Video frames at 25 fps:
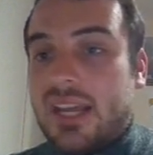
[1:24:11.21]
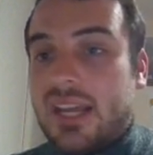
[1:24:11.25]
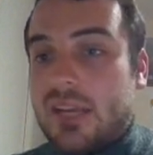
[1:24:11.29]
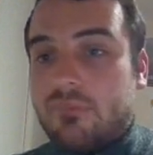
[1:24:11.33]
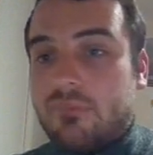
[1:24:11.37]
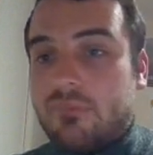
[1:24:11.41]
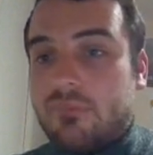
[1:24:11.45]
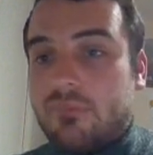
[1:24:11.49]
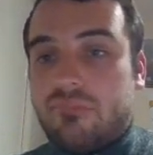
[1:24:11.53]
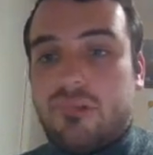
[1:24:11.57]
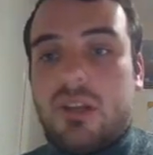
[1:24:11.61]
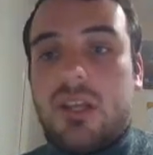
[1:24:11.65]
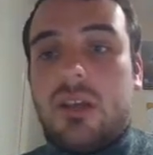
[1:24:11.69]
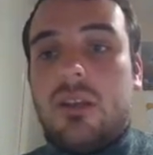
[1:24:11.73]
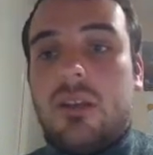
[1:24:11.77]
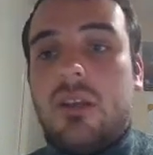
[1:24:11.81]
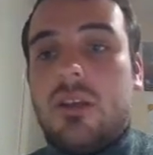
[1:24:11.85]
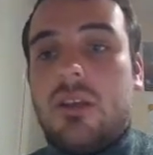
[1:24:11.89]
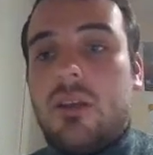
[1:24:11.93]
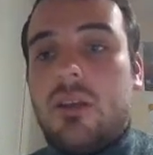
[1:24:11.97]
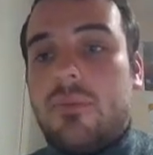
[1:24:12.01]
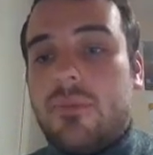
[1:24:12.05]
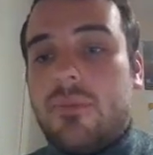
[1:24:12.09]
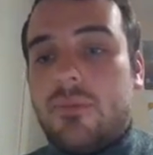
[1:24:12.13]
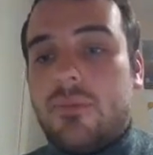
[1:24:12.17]
again,
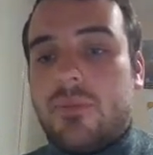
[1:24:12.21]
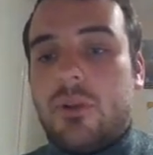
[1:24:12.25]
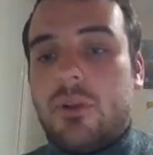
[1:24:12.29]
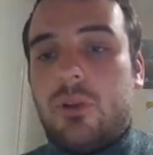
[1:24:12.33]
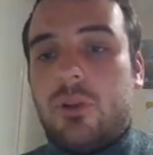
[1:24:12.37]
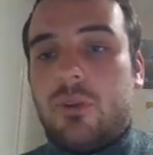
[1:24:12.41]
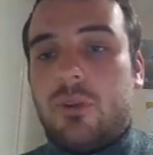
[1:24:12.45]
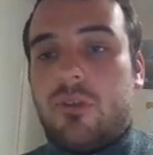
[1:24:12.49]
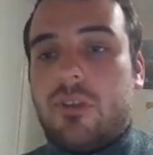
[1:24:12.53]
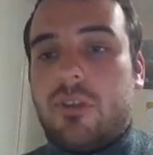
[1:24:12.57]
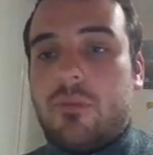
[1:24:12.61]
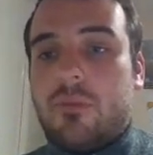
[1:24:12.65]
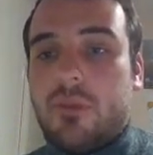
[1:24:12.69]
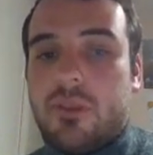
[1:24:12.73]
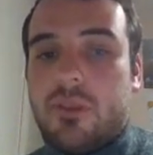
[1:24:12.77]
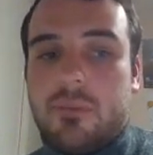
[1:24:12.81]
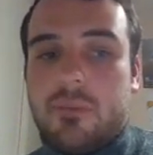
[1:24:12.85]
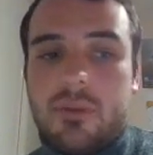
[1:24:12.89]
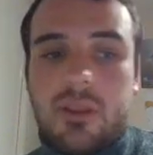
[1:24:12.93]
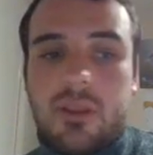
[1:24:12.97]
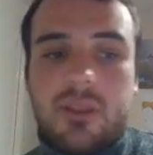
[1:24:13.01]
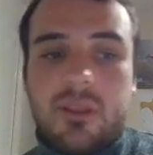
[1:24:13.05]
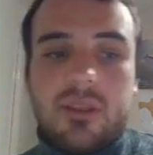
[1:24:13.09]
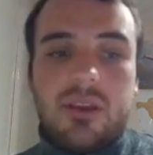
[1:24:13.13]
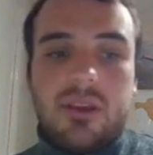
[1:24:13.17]
brilliant, you fulfilled your
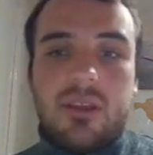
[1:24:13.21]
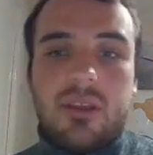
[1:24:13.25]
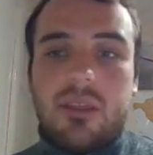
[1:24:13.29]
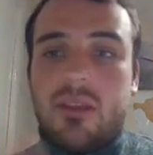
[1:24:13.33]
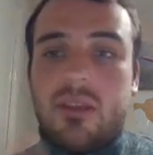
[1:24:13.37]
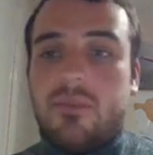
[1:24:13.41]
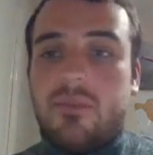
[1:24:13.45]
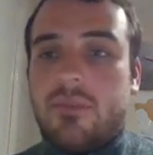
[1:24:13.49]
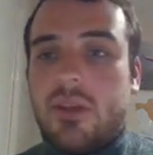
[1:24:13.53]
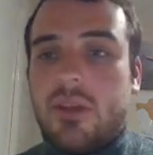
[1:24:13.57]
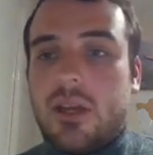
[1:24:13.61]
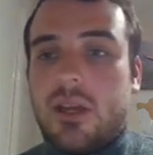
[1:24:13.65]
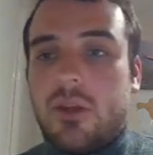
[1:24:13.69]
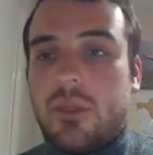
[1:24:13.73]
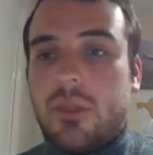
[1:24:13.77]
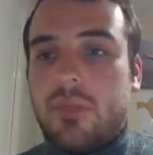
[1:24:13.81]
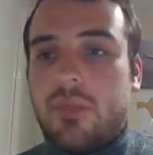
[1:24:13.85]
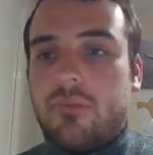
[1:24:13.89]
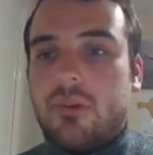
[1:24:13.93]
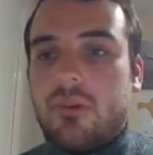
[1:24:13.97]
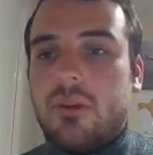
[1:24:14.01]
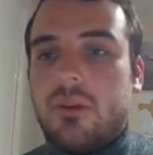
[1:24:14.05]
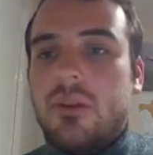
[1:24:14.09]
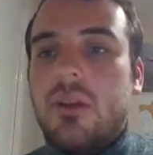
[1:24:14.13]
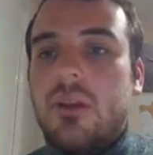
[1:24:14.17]
responsibilities, fly on
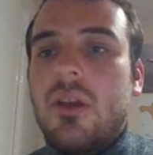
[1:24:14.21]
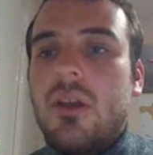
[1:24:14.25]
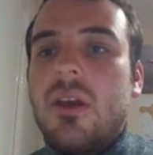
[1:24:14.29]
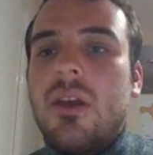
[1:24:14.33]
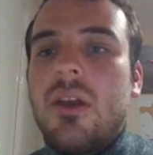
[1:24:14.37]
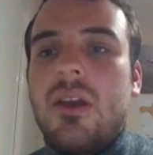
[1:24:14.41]
through.